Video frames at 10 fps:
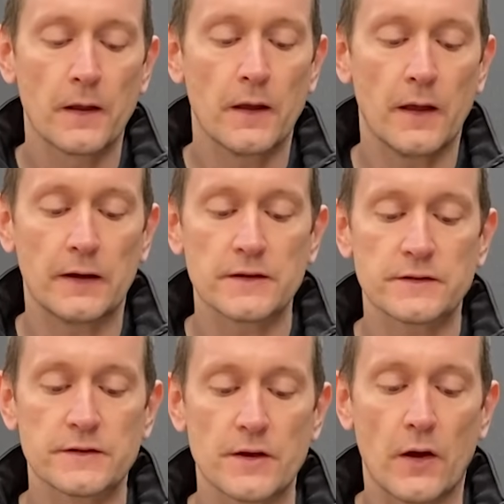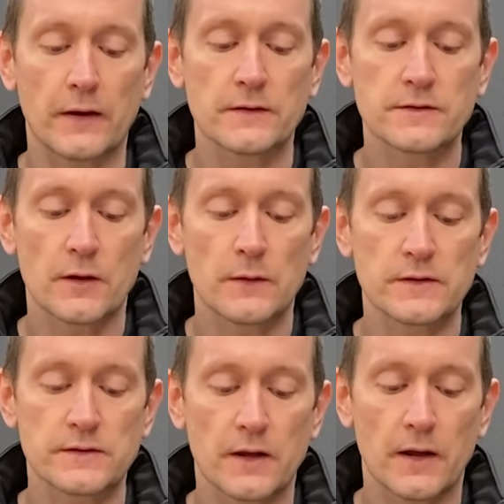in its design, so
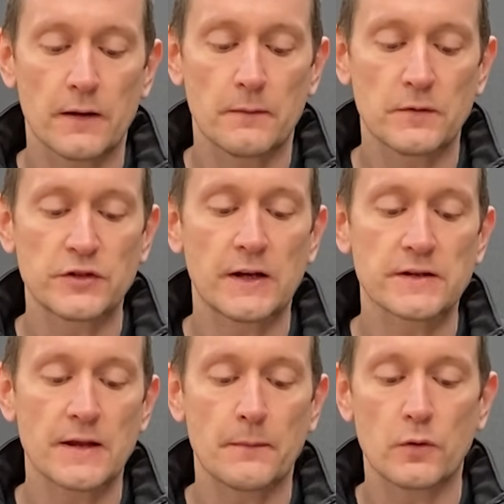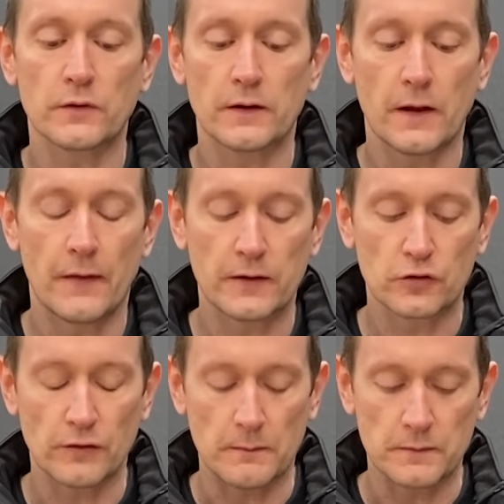it's machine assembled and then
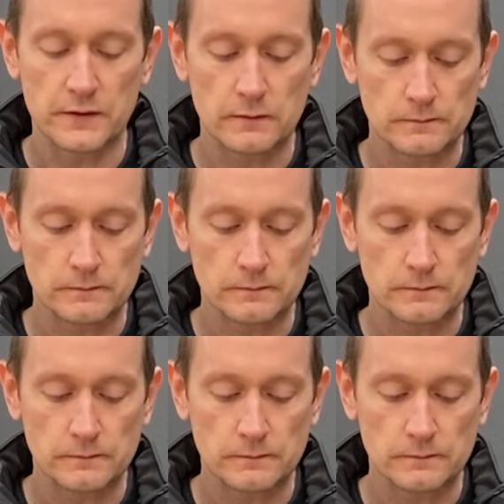crimped.